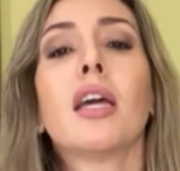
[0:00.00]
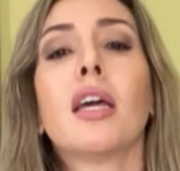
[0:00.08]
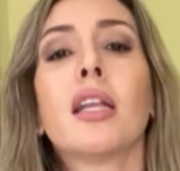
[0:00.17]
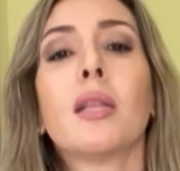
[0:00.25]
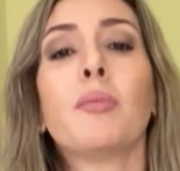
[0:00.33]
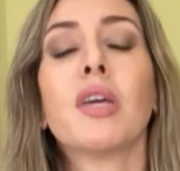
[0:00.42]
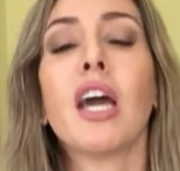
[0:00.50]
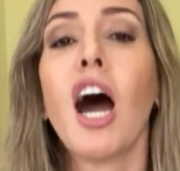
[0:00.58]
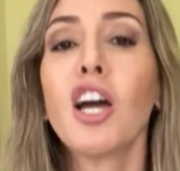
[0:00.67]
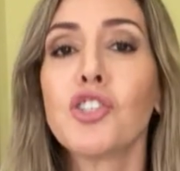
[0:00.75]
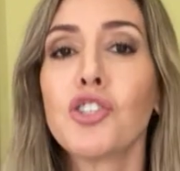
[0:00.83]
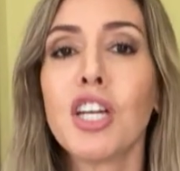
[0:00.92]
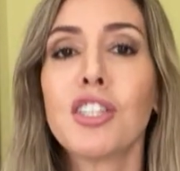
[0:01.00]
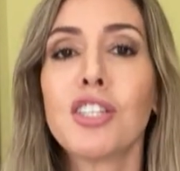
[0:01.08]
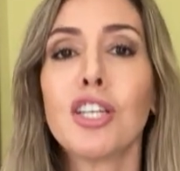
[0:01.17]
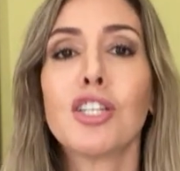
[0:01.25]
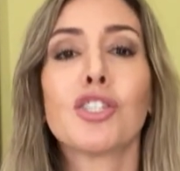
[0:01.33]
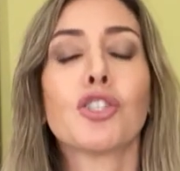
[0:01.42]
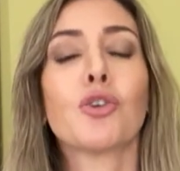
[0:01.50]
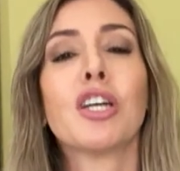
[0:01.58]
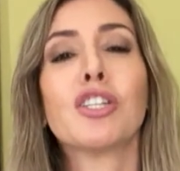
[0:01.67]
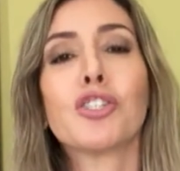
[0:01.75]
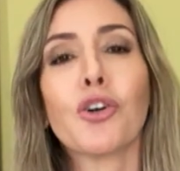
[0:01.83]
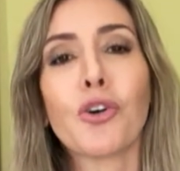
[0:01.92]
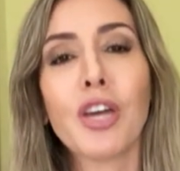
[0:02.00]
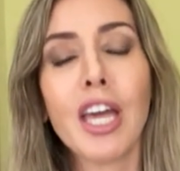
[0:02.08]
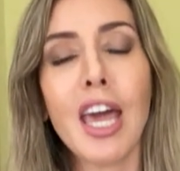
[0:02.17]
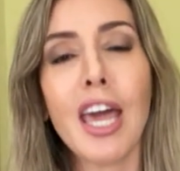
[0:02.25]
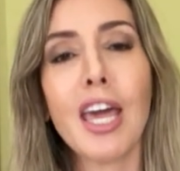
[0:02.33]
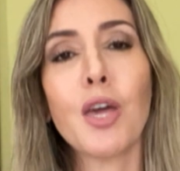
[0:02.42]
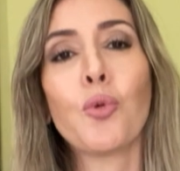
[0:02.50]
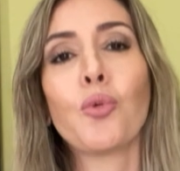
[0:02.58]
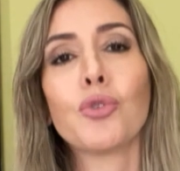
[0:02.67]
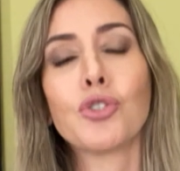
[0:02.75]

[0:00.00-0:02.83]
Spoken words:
it'll be hydrated, so it's okay